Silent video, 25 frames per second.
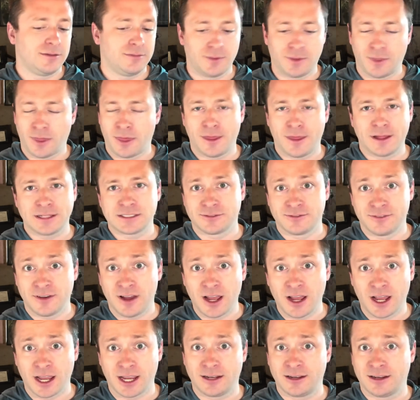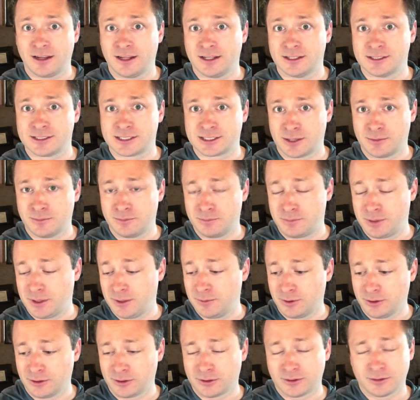That's fine, and some
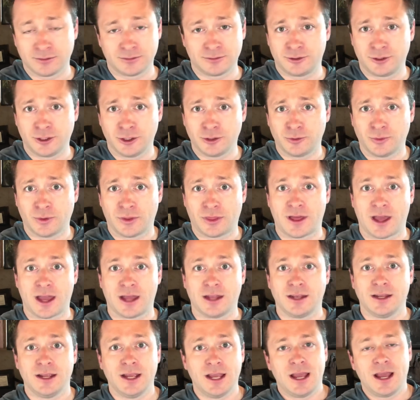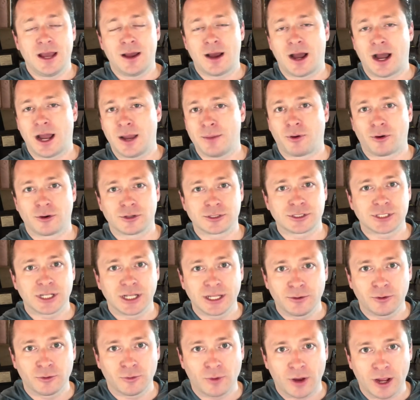people are good with that. I
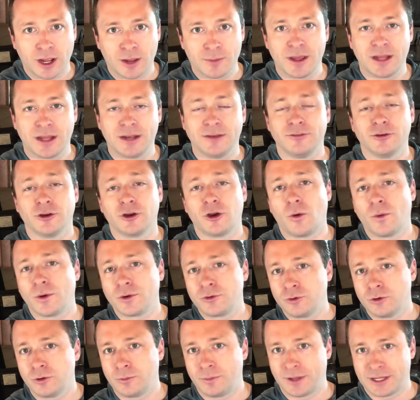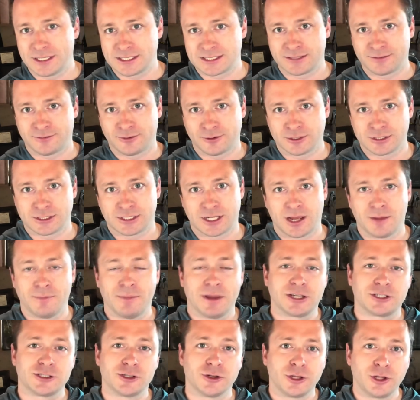personally would recommend if you're going to a place the first time,
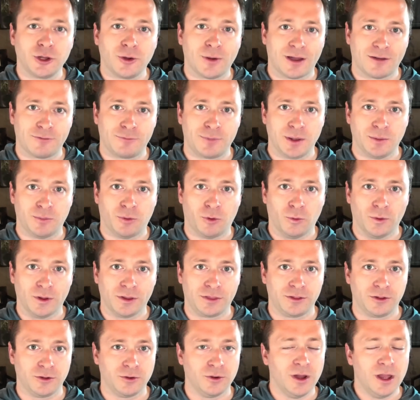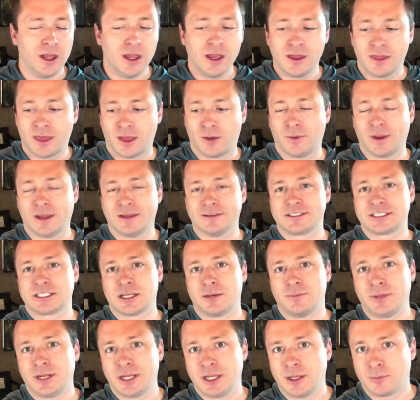make sure that you have people with you. That way, if
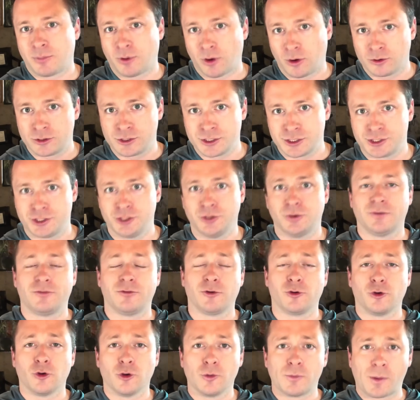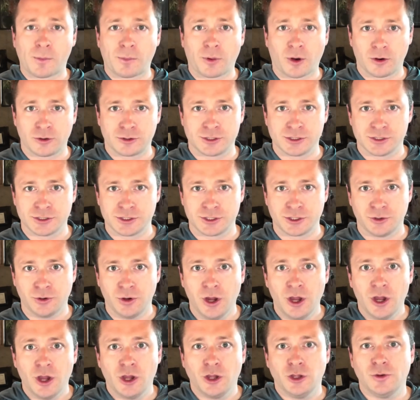somebody approaches you, if a group approaches you,
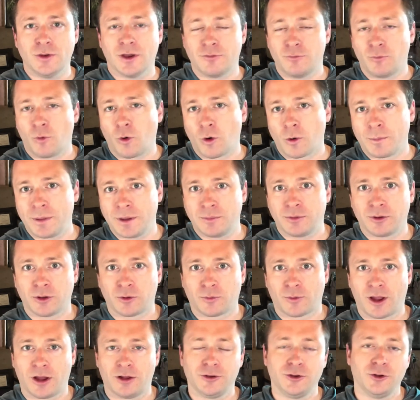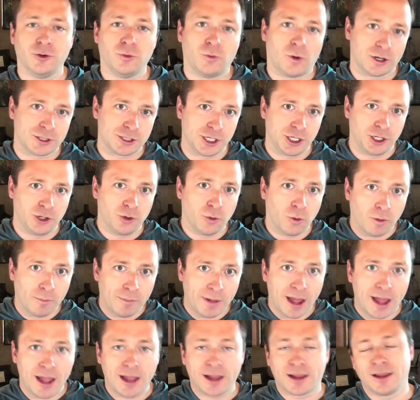you have more people around you watching your
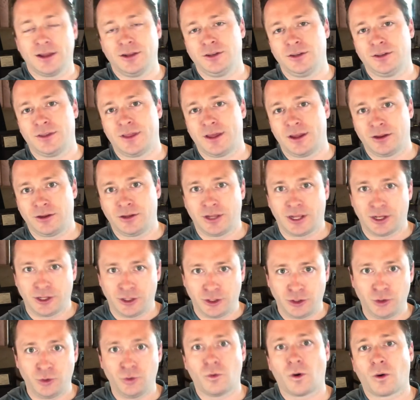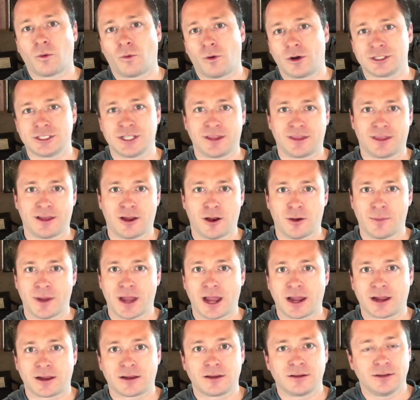back, and they, and you are watching their
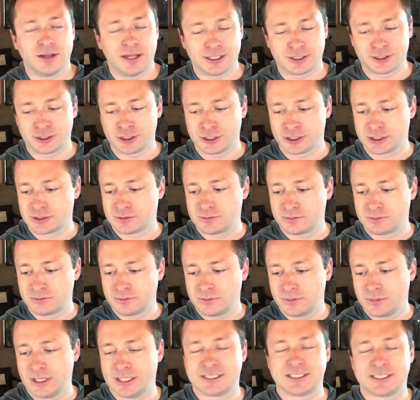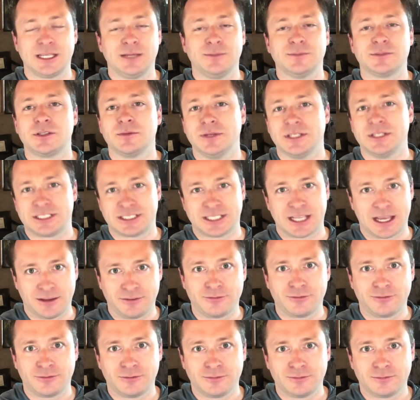back. It's just it seems to be
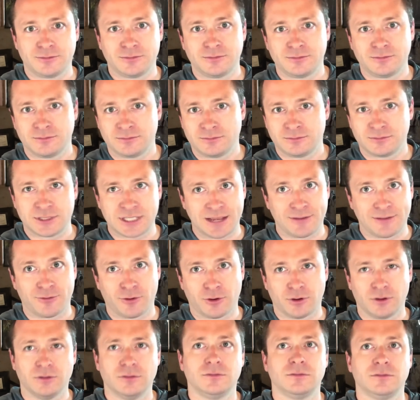safe. Safer.